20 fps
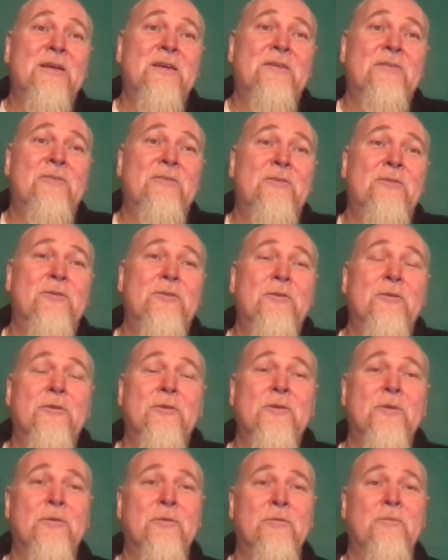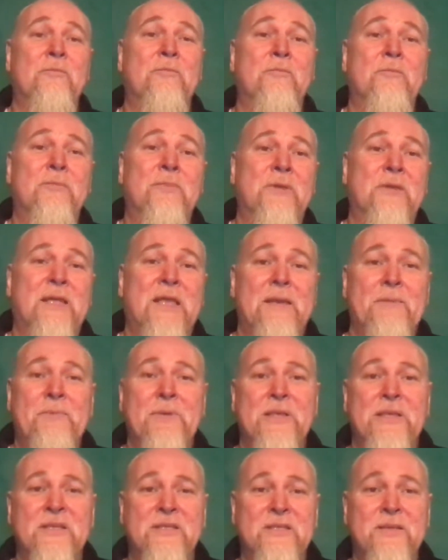for
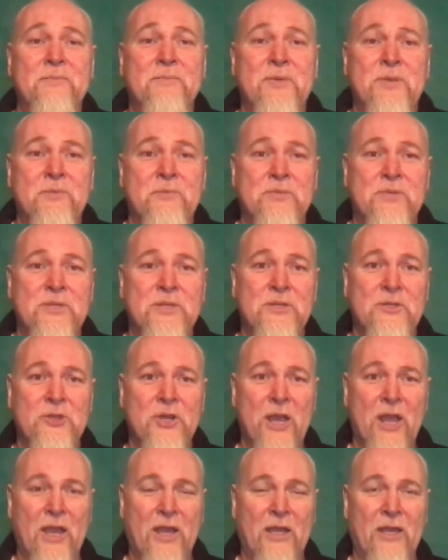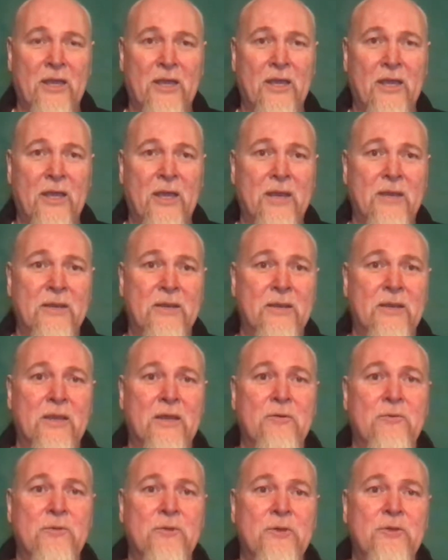keeping the symptoms in check and
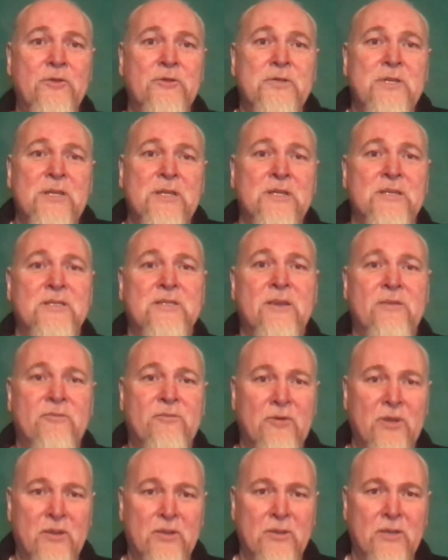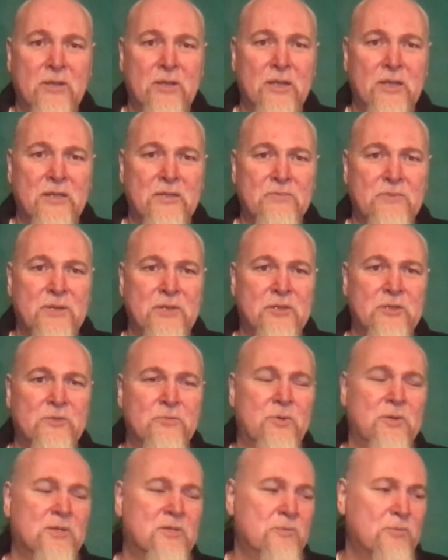reducing the suffering as much as
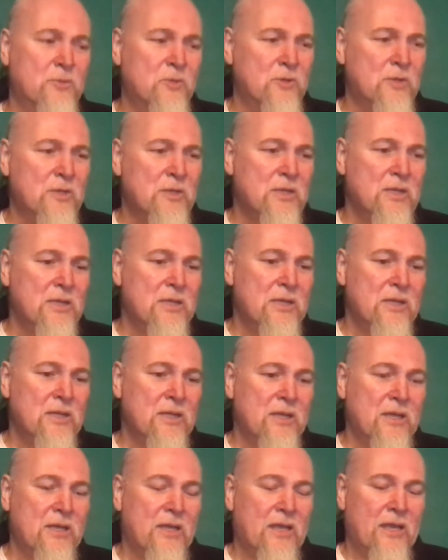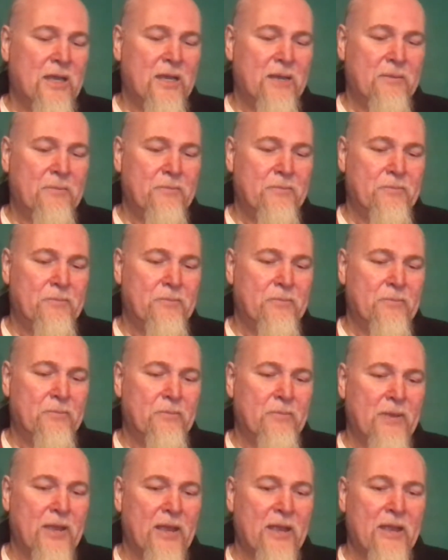possible. Um,
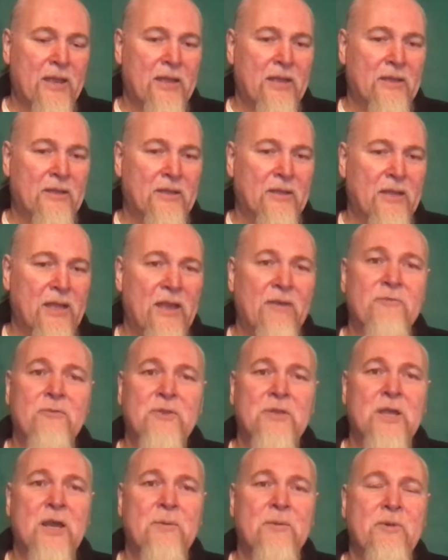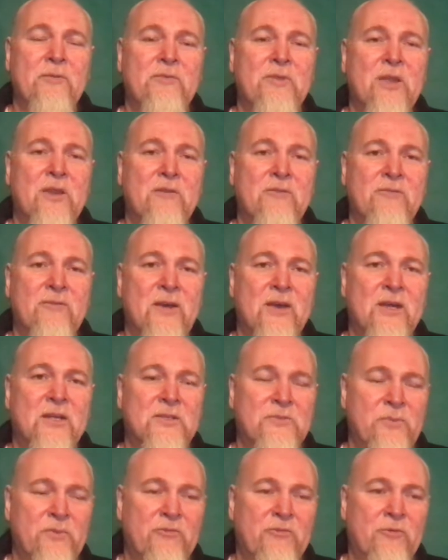every time I've done a
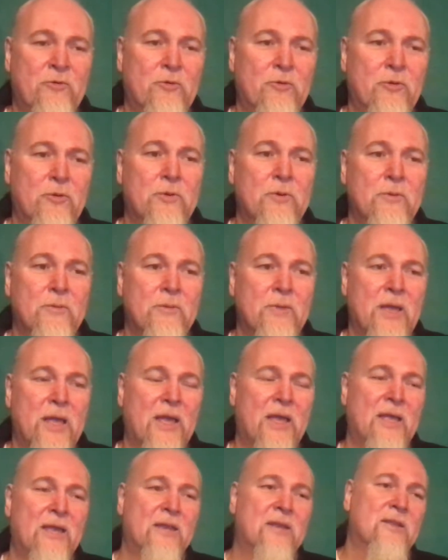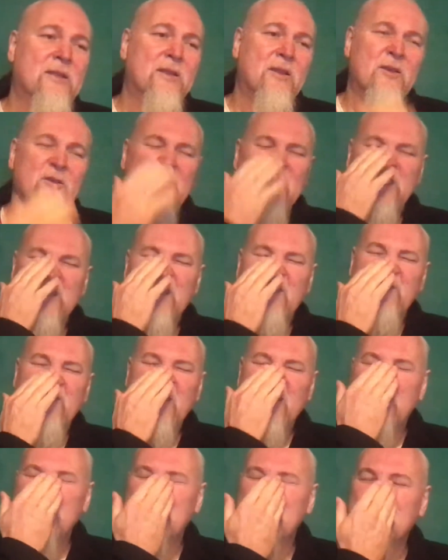fast before, and the longest I've
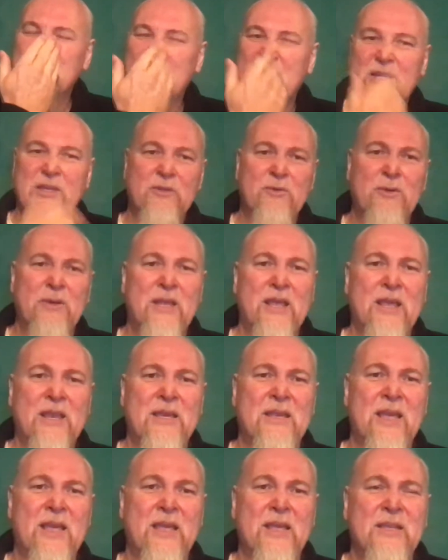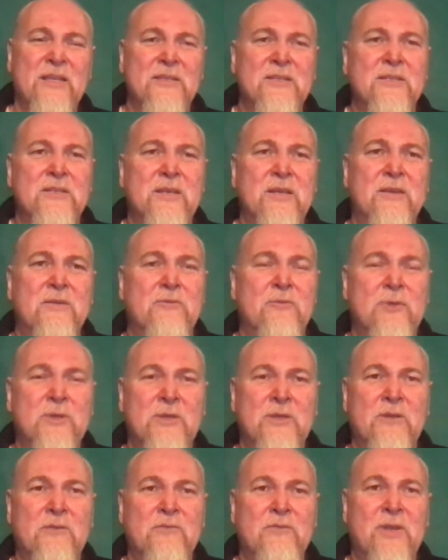done is 28 days, of
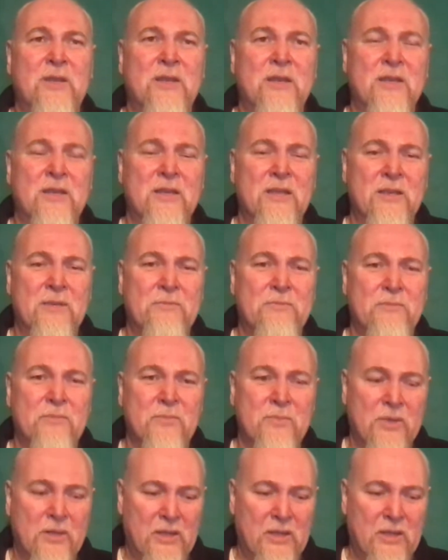which I've done